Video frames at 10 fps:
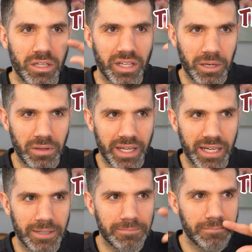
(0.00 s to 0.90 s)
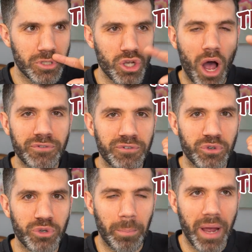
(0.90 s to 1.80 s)
Like a soft
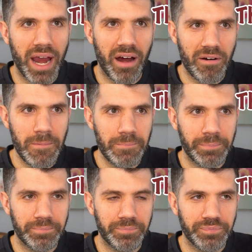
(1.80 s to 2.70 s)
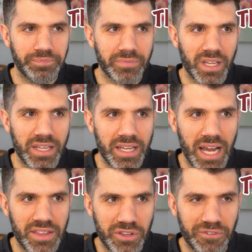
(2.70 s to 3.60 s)
fruit, a pear.
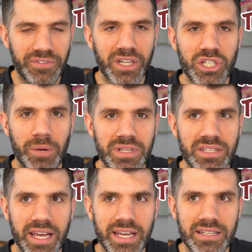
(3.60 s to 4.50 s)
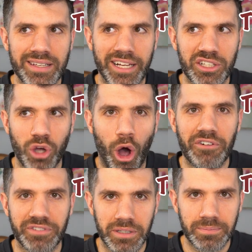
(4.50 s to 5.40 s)
And then the finish I'm going to say is like
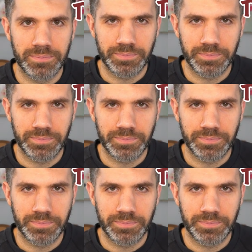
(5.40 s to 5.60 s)
toffee.